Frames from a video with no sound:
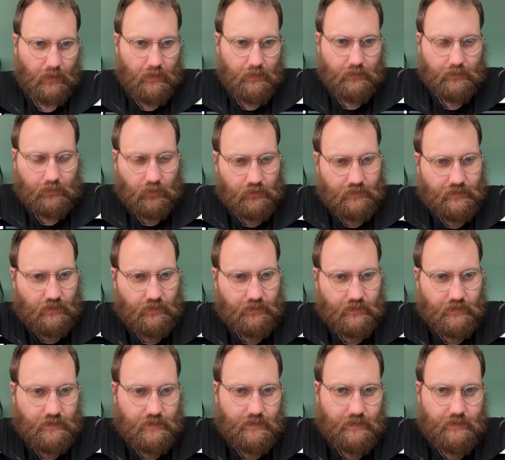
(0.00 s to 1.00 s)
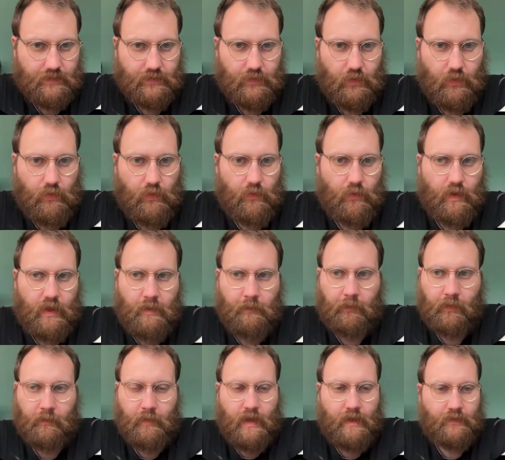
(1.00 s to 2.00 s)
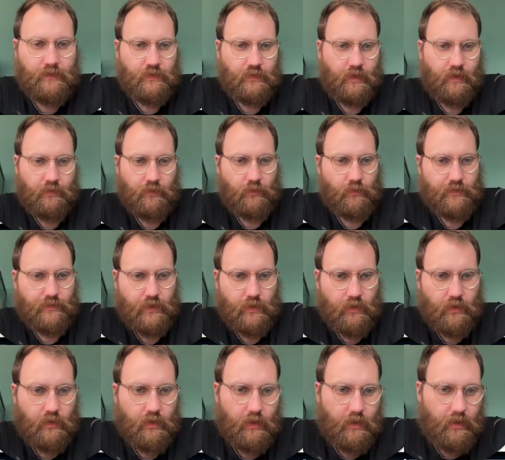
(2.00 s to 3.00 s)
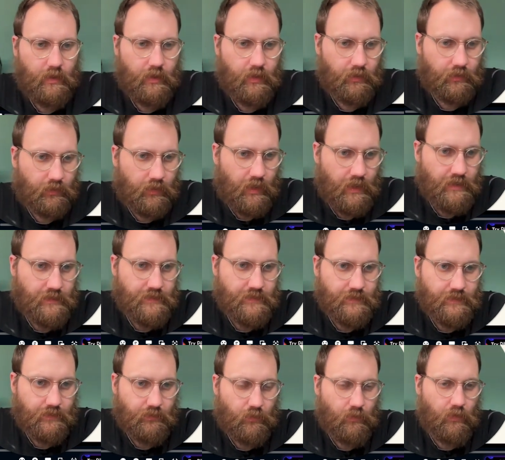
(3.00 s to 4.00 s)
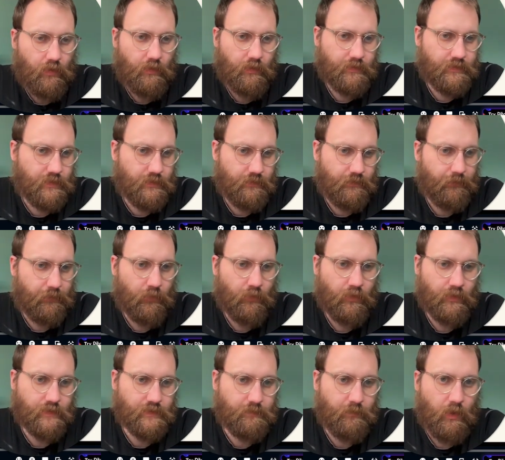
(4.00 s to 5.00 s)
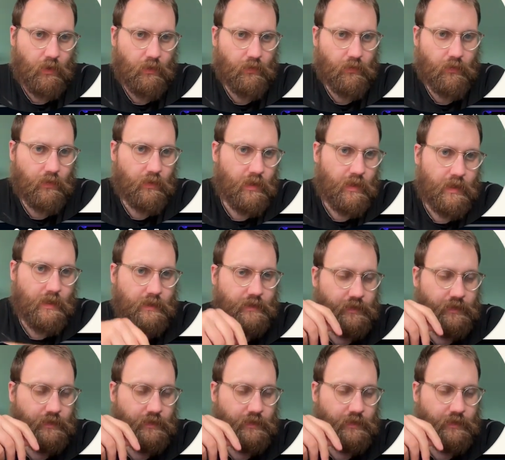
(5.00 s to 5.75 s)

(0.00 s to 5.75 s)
consultants to implement together with their clients, or for smaller to